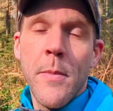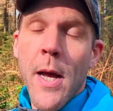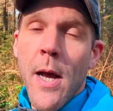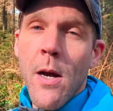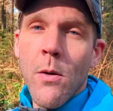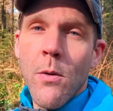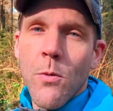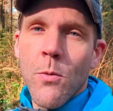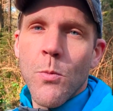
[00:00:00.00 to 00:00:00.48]

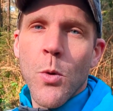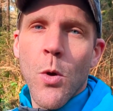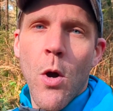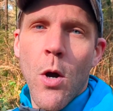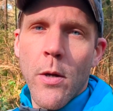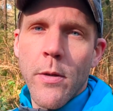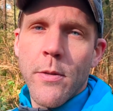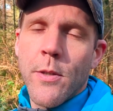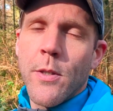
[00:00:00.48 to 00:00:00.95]
Now we're
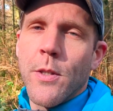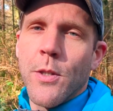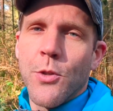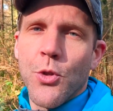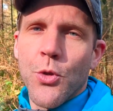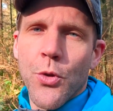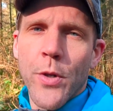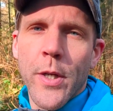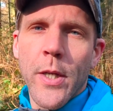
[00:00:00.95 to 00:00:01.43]
on to the
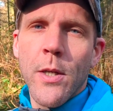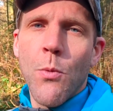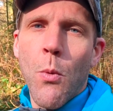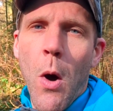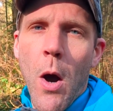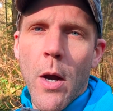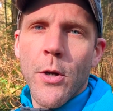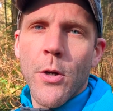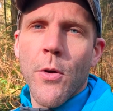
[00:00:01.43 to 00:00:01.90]
Treen
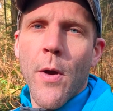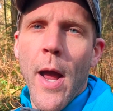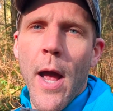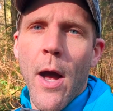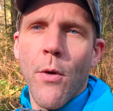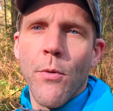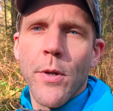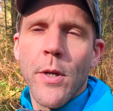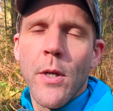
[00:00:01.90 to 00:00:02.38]
Walker
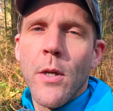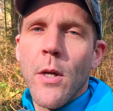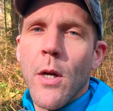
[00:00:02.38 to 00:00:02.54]
hound.